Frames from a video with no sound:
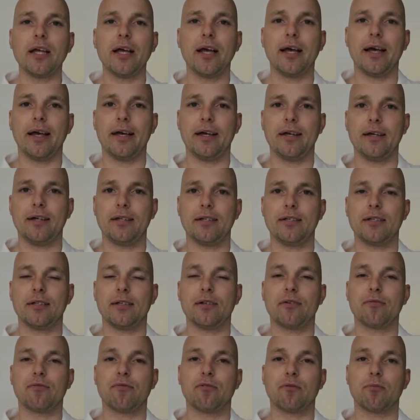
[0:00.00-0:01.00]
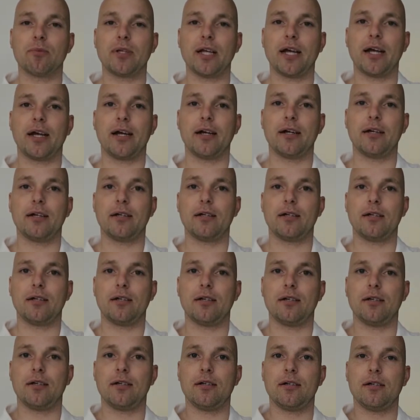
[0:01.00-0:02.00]
and from there
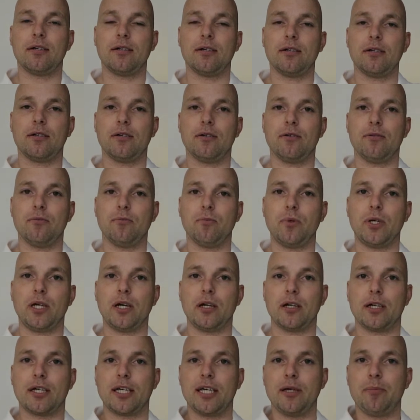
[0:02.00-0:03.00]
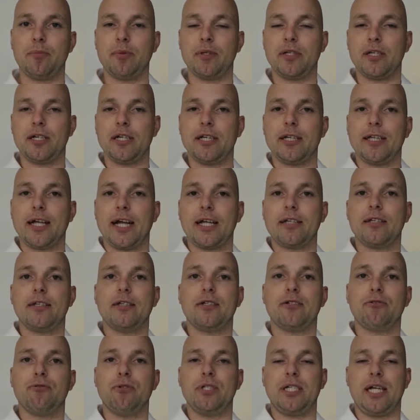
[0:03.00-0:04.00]
we're going to keep it in a 90
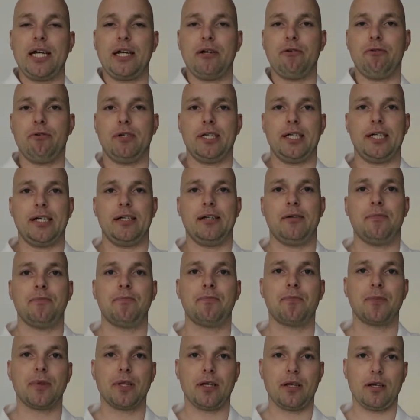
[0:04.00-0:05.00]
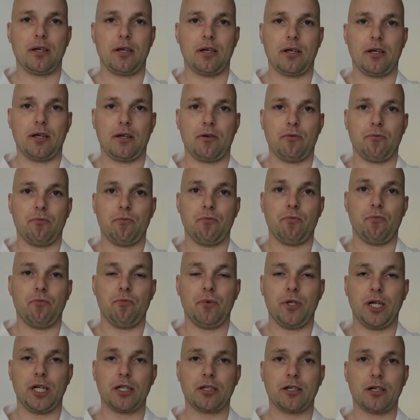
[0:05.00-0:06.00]
degrees angle again.
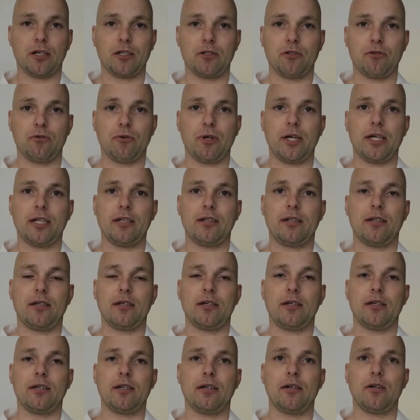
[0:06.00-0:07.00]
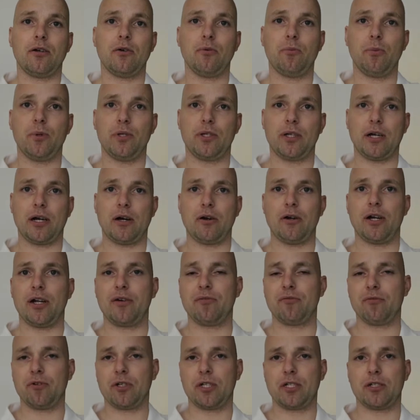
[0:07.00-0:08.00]
We're not going to do anything with our
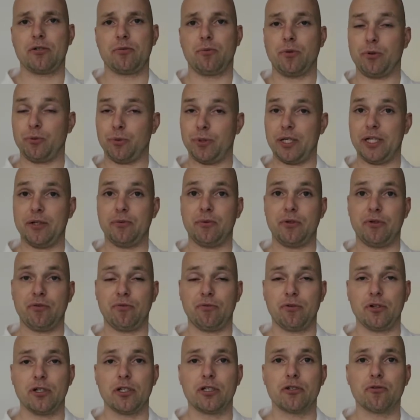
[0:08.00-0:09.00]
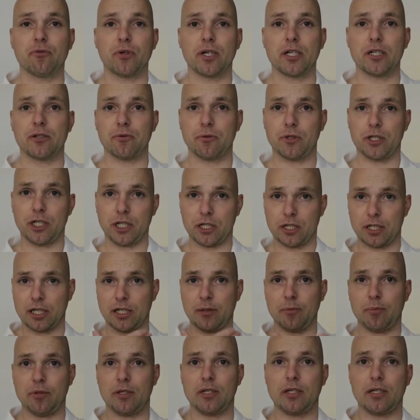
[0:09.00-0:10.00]
leverage, what we did with the first stretch. We just
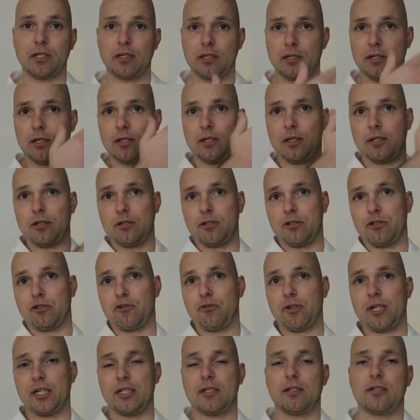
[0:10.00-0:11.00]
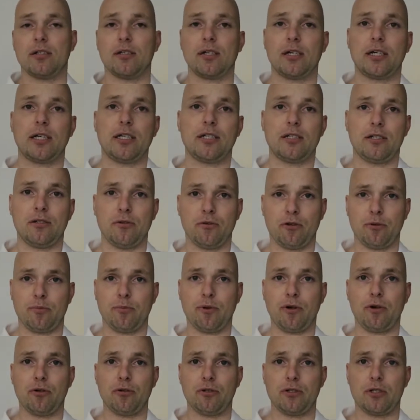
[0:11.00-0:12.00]
keep it straight against the
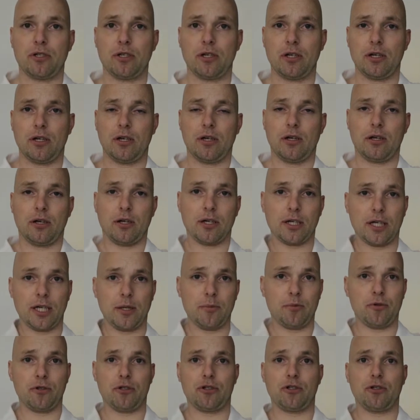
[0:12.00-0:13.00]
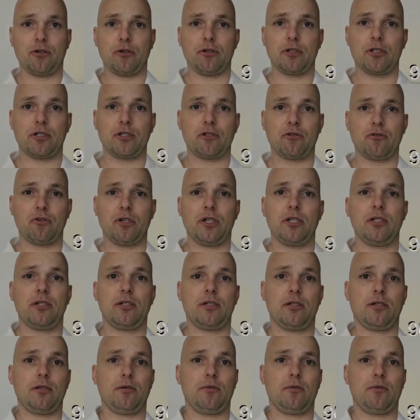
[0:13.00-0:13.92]
doorpost, keep your shoulders straight,